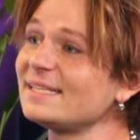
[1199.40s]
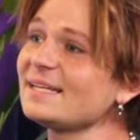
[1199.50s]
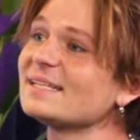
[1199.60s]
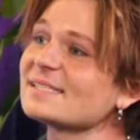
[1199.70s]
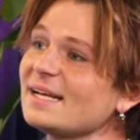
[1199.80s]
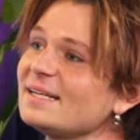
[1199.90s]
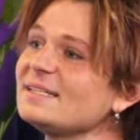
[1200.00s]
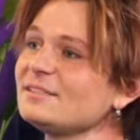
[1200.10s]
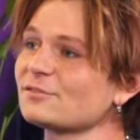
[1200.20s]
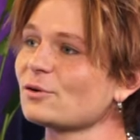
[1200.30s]
did. I skated
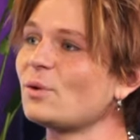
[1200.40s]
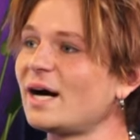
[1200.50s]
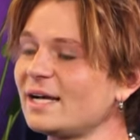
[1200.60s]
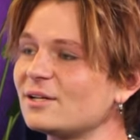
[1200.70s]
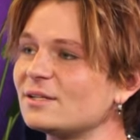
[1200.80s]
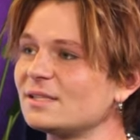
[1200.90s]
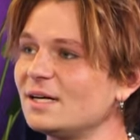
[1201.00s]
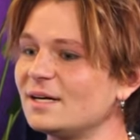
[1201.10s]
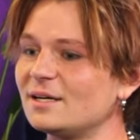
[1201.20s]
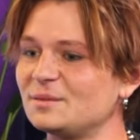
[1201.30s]
indie for a while,
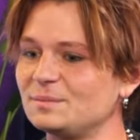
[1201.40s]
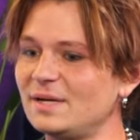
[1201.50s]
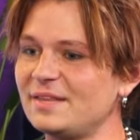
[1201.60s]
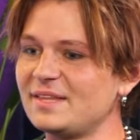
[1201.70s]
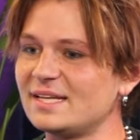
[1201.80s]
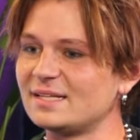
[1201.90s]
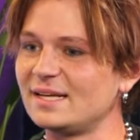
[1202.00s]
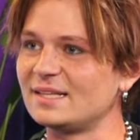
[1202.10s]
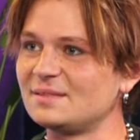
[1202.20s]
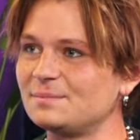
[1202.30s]
and
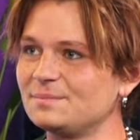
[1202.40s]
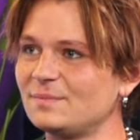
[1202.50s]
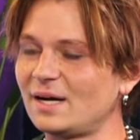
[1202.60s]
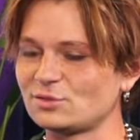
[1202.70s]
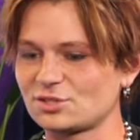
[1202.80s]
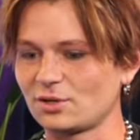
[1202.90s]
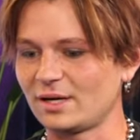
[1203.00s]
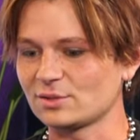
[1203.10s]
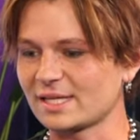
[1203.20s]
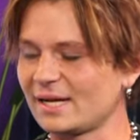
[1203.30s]
then I was
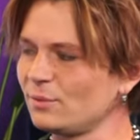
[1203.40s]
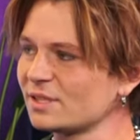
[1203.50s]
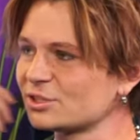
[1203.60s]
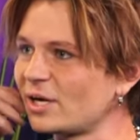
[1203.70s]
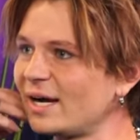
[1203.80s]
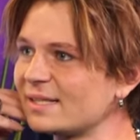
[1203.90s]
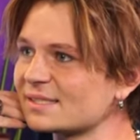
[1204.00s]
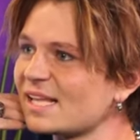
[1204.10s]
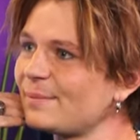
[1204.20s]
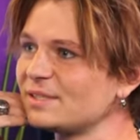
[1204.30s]
like, I want to try the
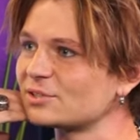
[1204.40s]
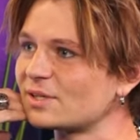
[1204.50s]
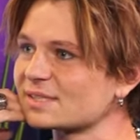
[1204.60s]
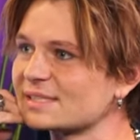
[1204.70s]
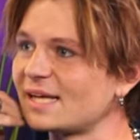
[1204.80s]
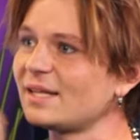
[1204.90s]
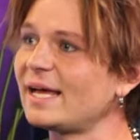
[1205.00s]
Slappy trucks because I